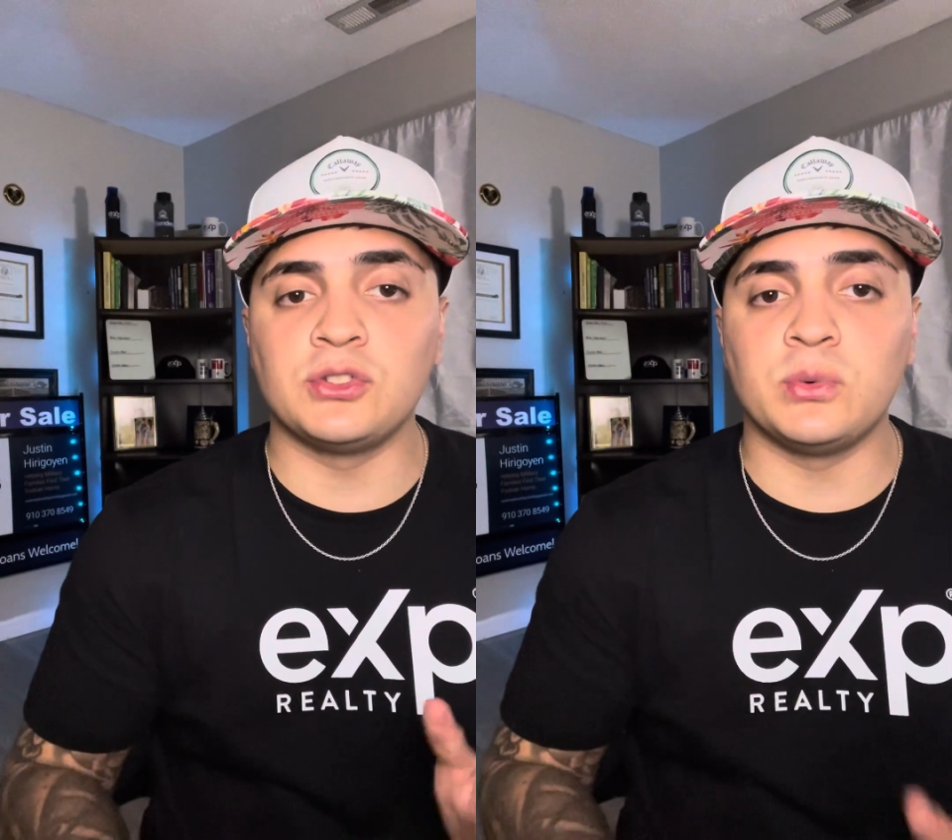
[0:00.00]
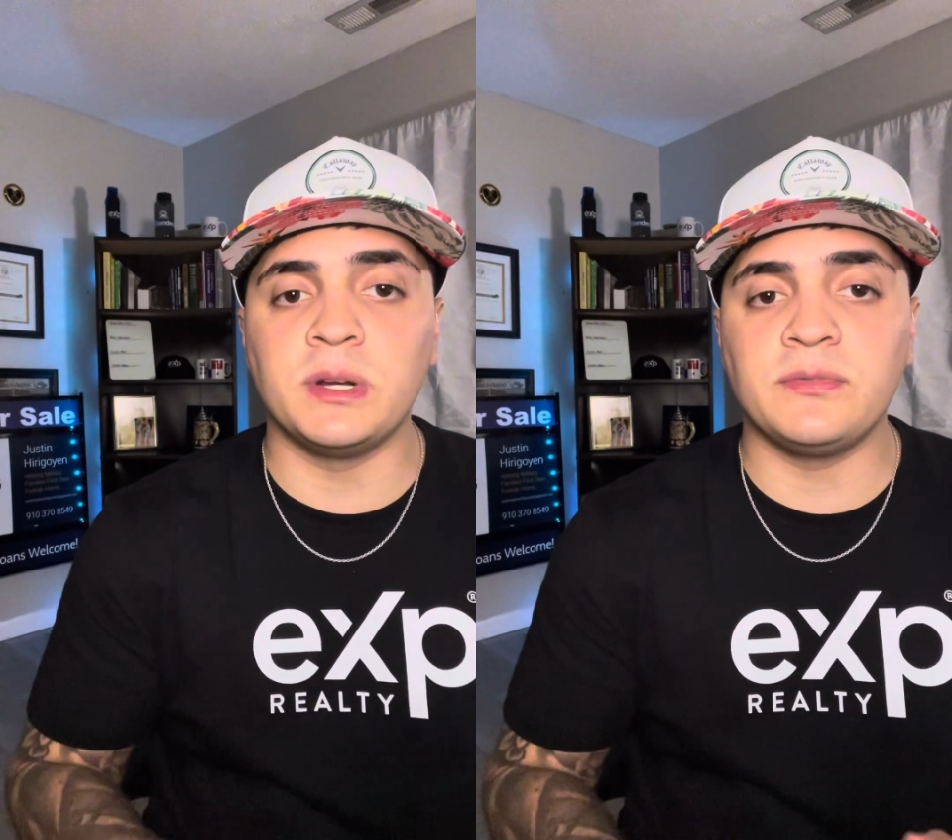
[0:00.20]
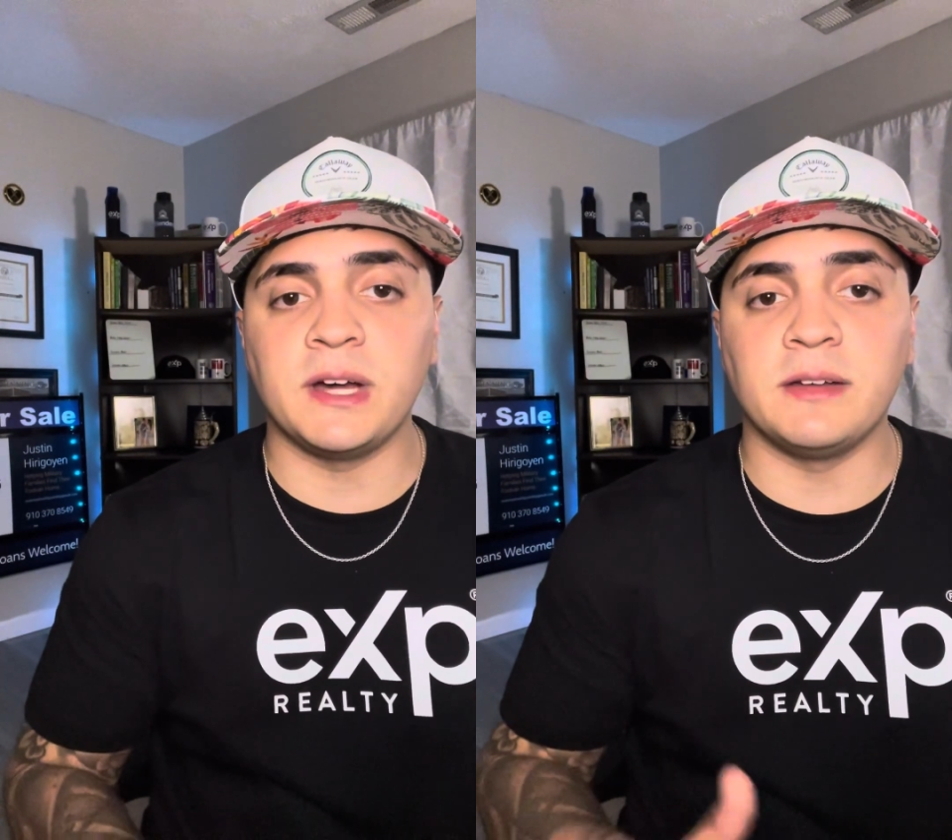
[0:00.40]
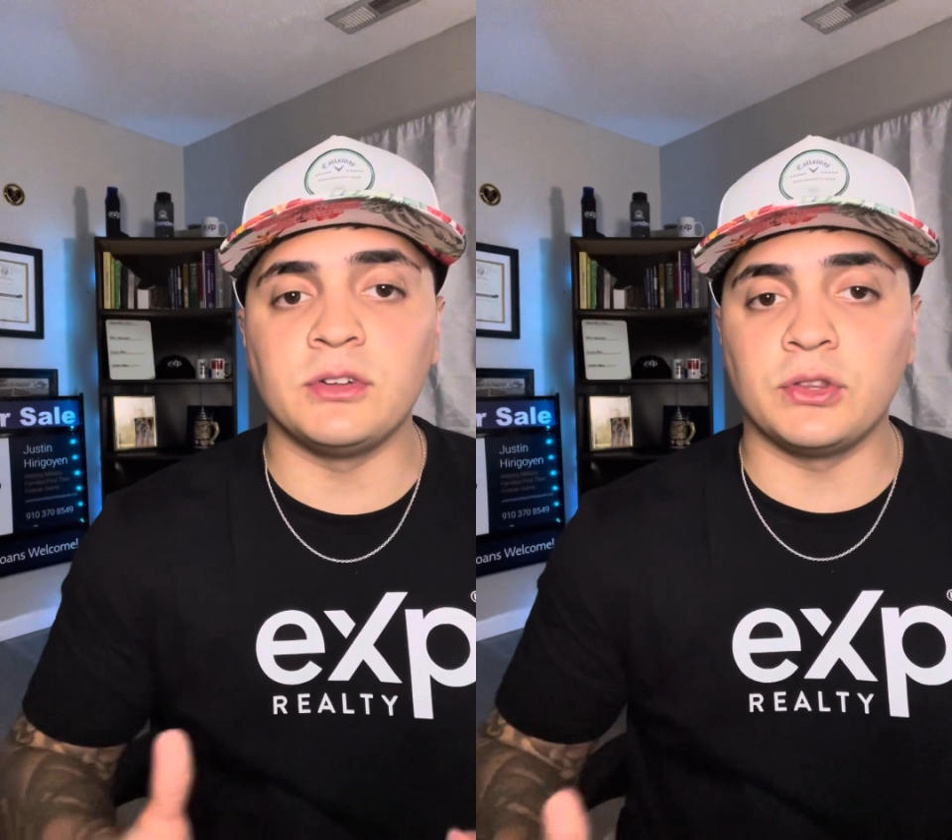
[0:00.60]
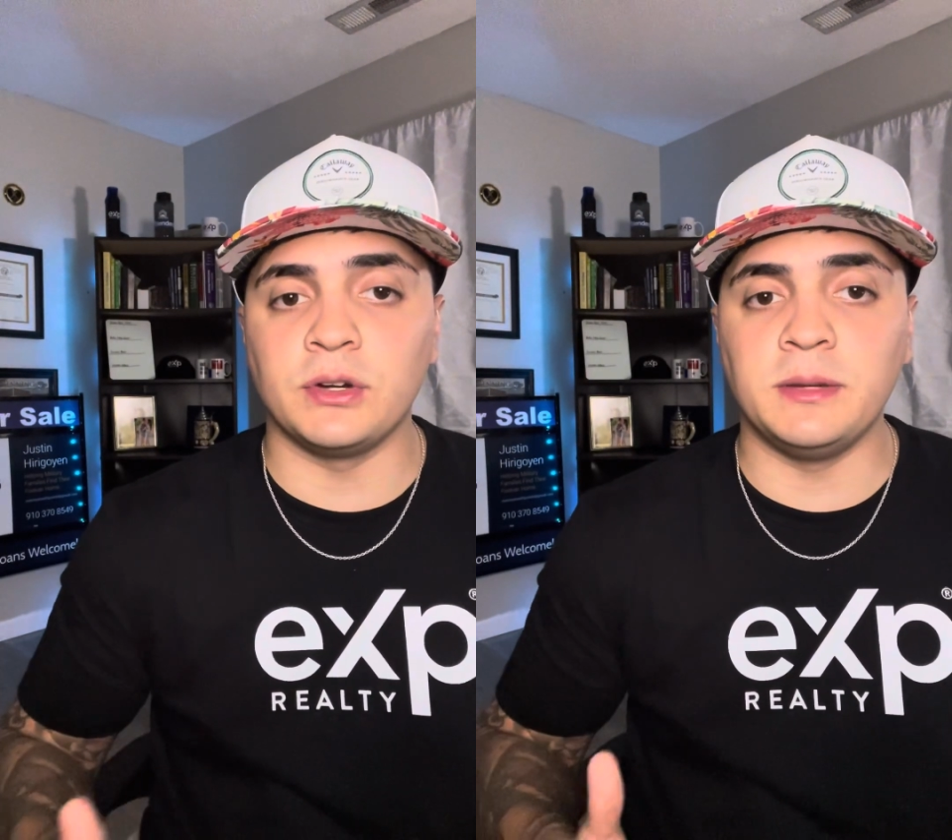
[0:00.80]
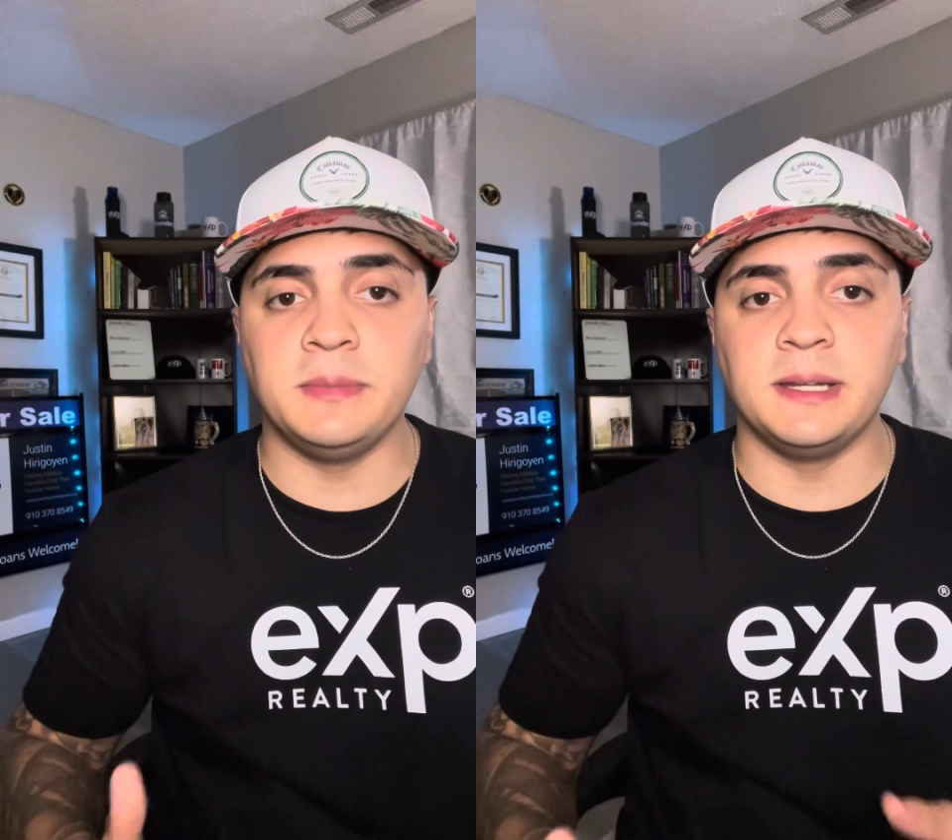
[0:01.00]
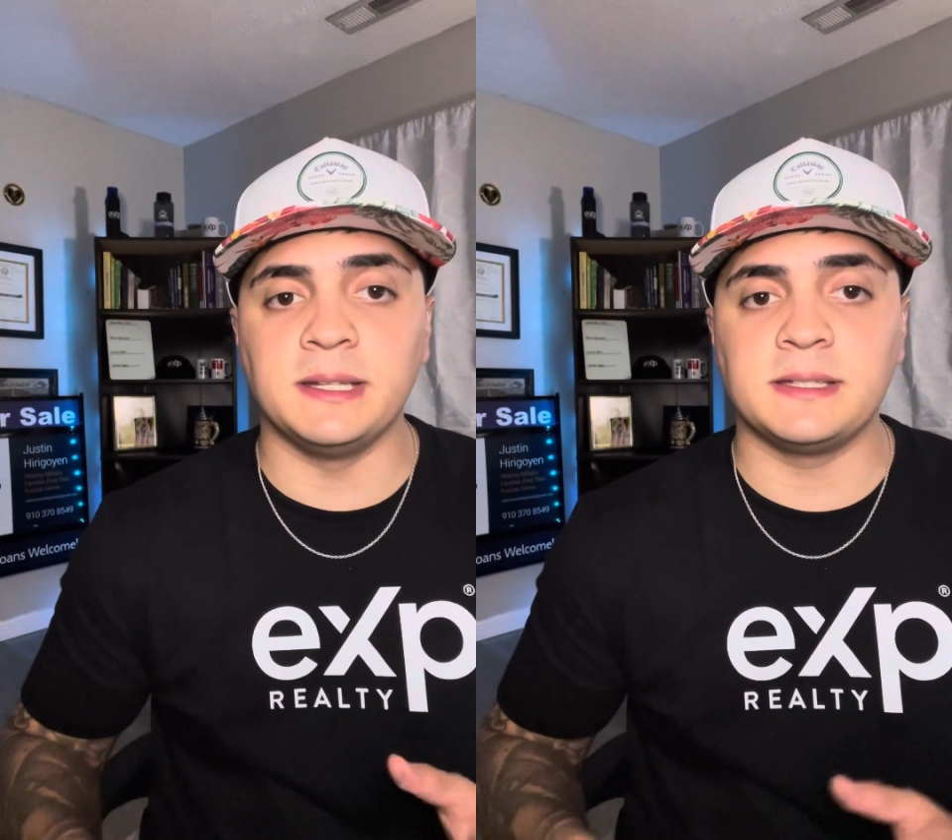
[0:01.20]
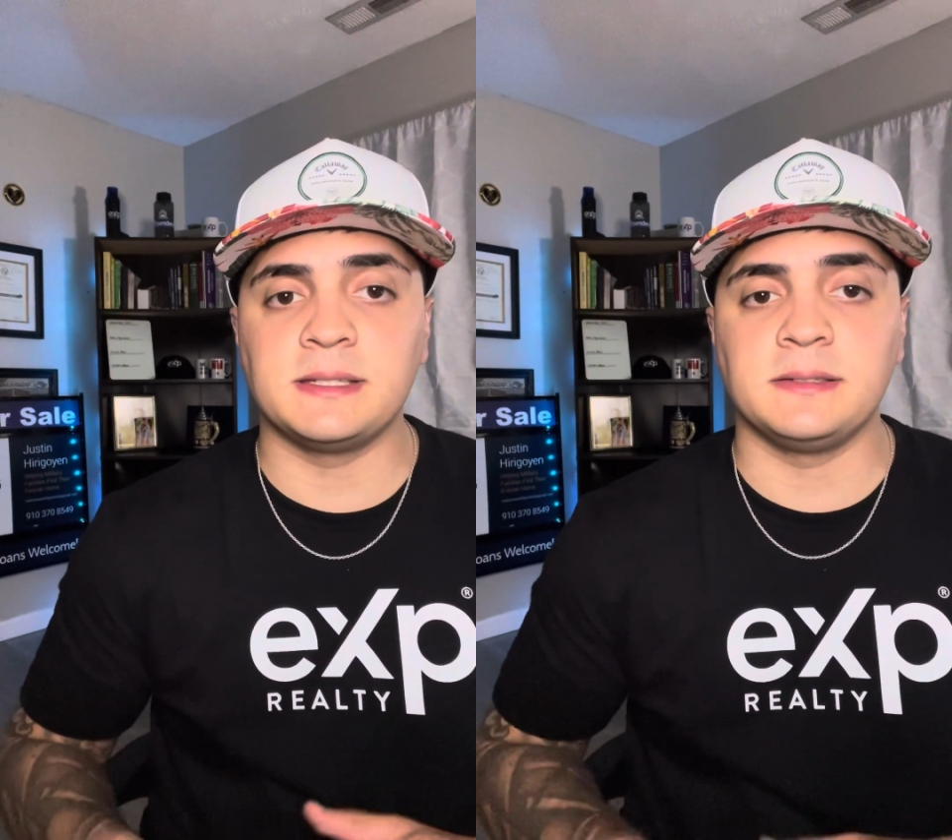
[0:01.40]
25 to 30
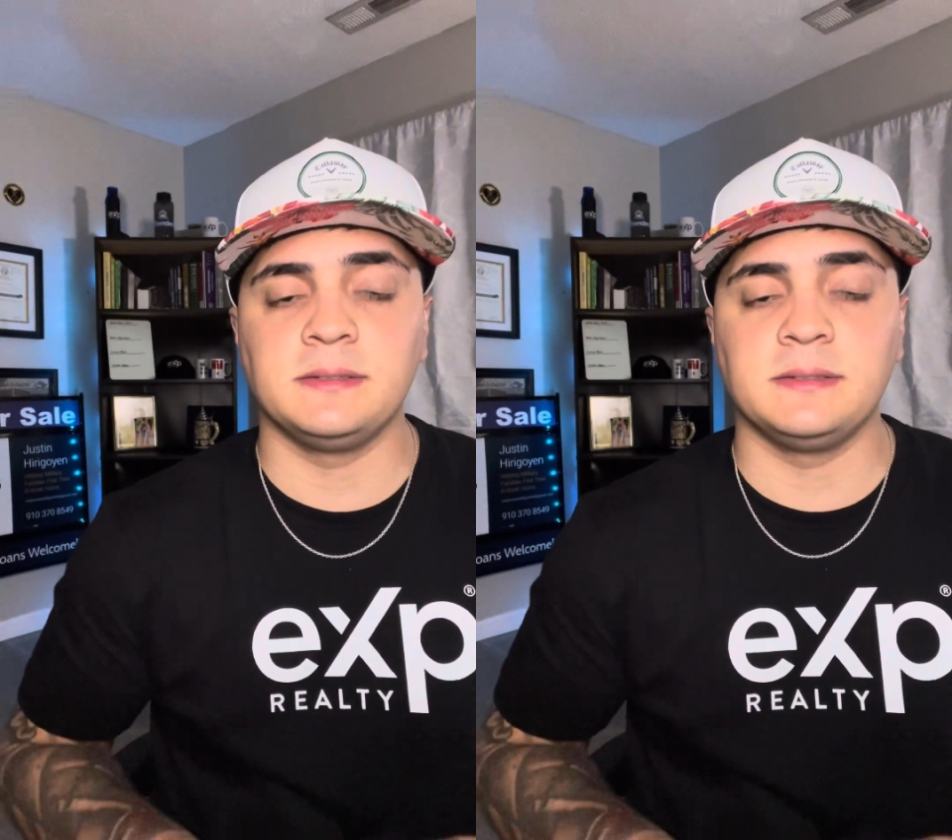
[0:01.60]
minutes,